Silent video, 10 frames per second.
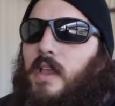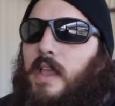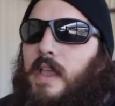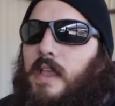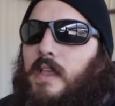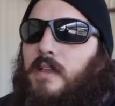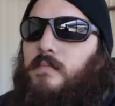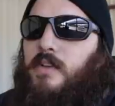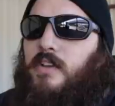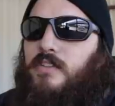And
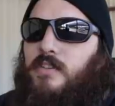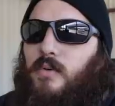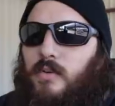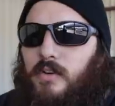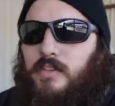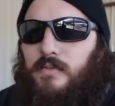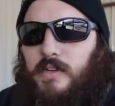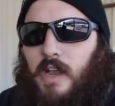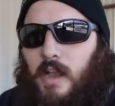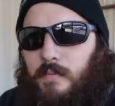because the oil doesn't
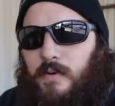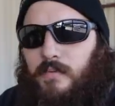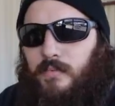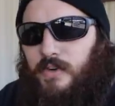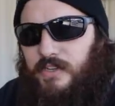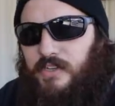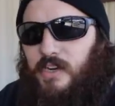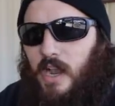reach